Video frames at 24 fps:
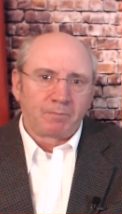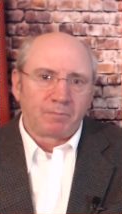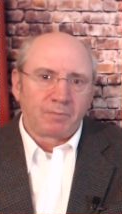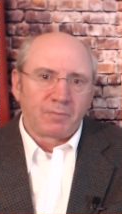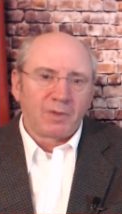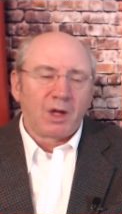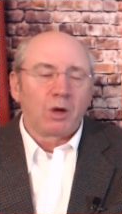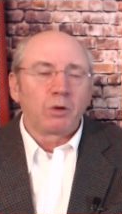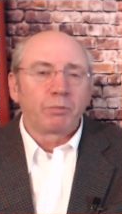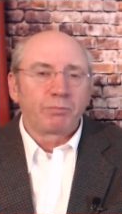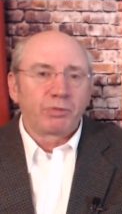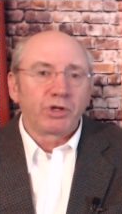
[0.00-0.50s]

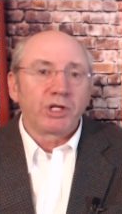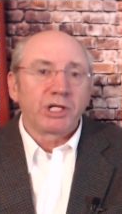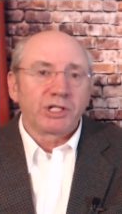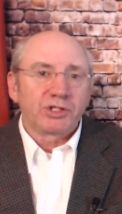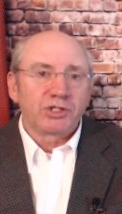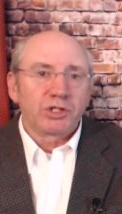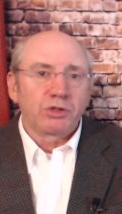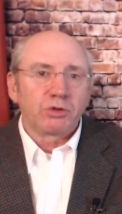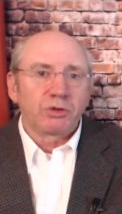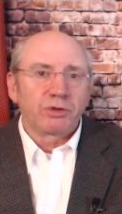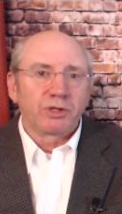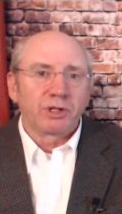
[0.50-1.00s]
I would put it
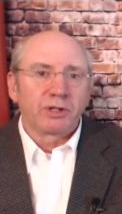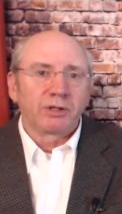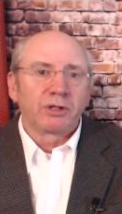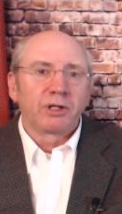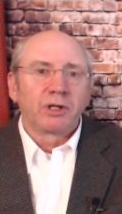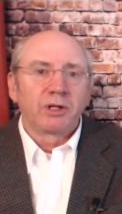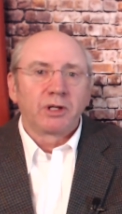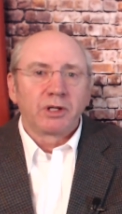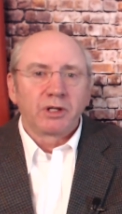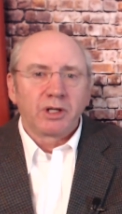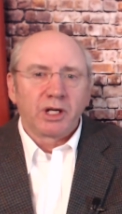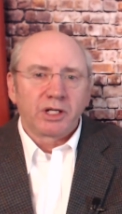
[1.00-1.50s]
to you that
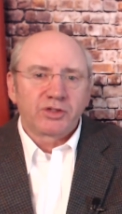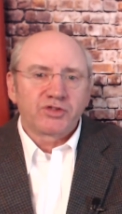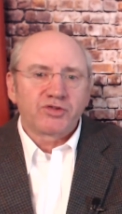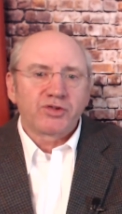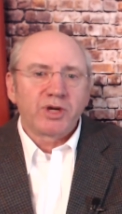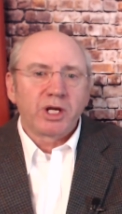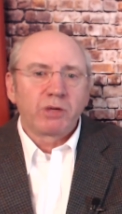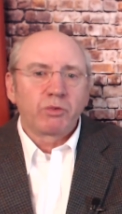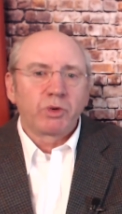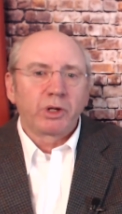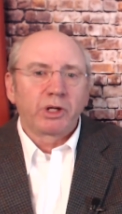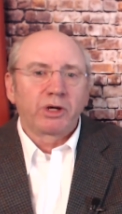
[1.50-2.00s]
a
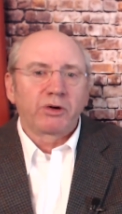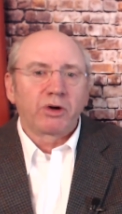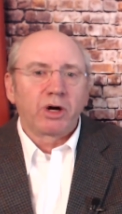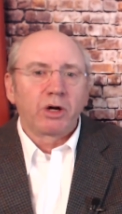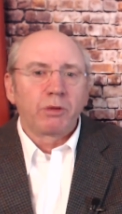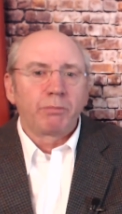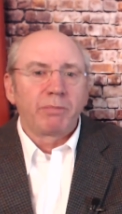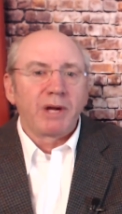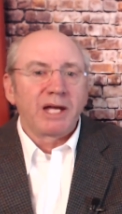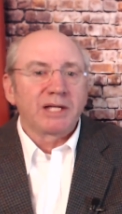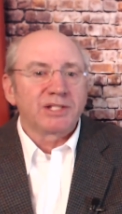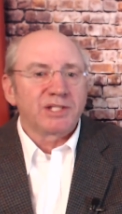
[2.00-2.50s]
tree would grow
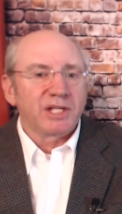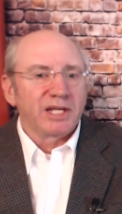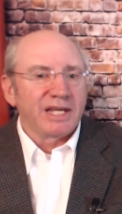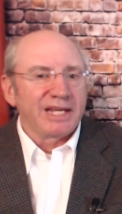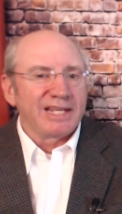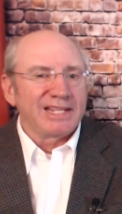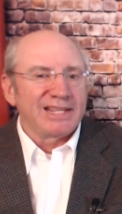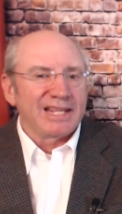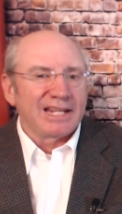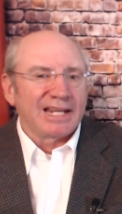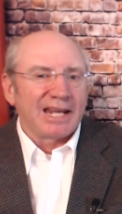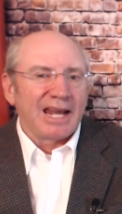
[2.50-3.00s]
better
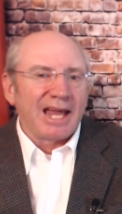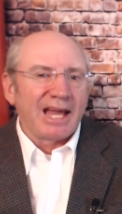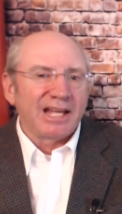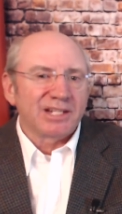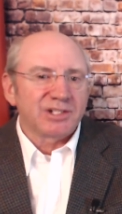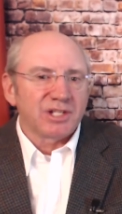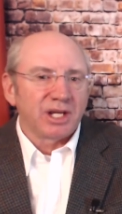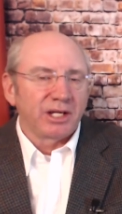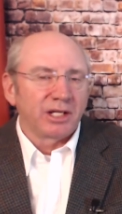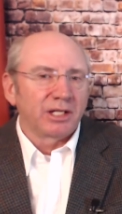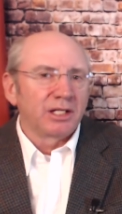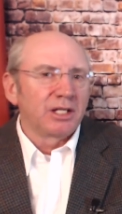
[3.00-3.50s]
in the
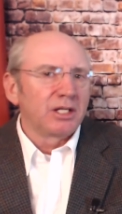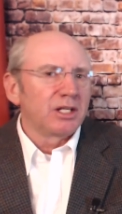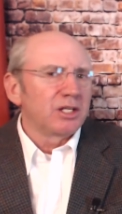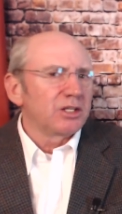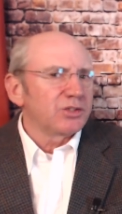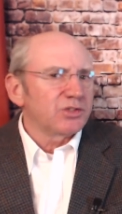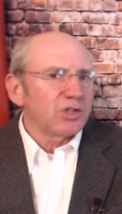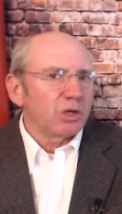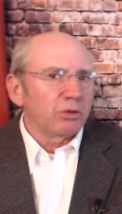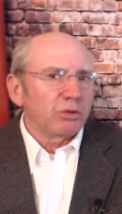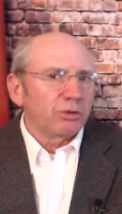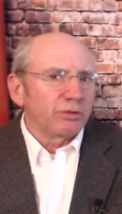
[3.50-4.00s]
latter.
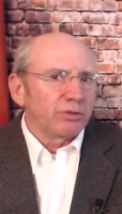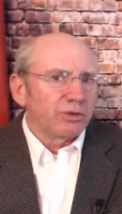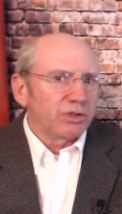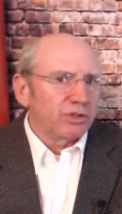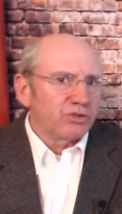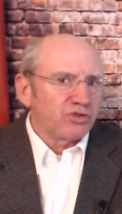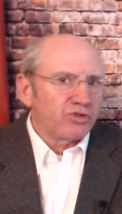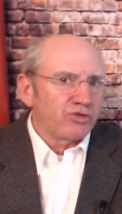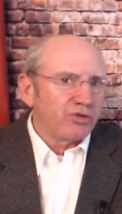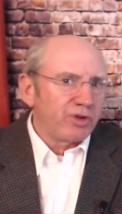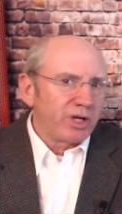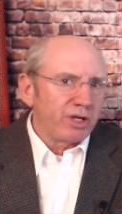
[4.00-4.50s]
So the
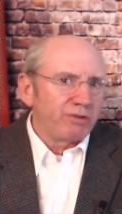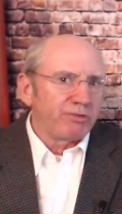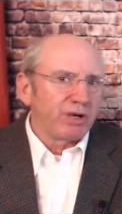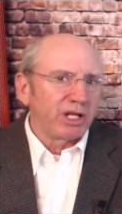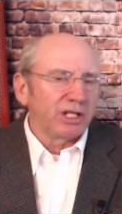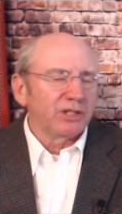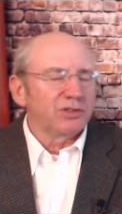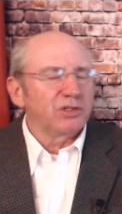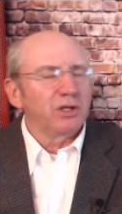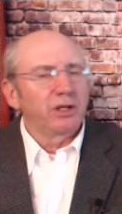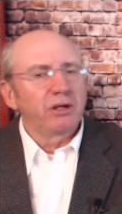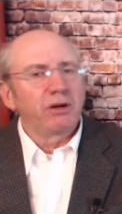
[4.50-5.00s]
tree
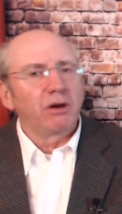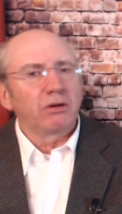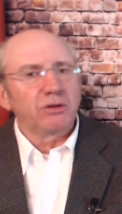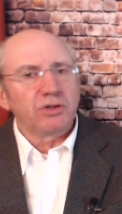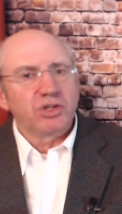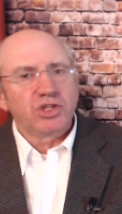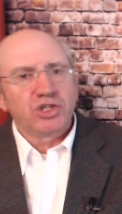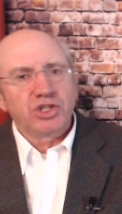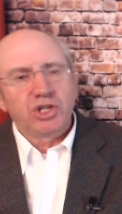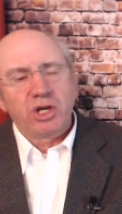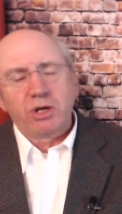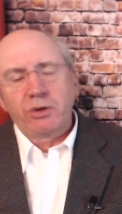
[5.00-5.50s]
rings are not
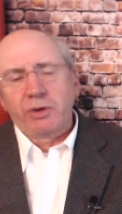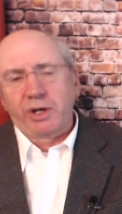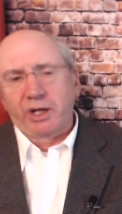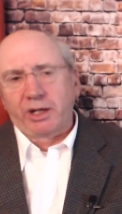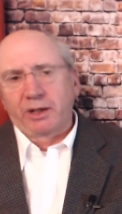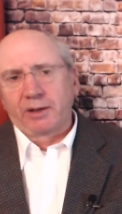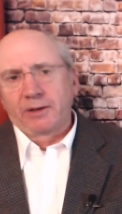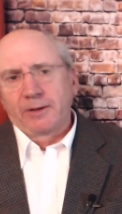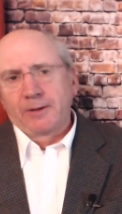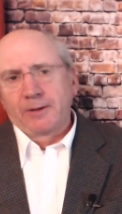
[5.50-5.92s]
showing.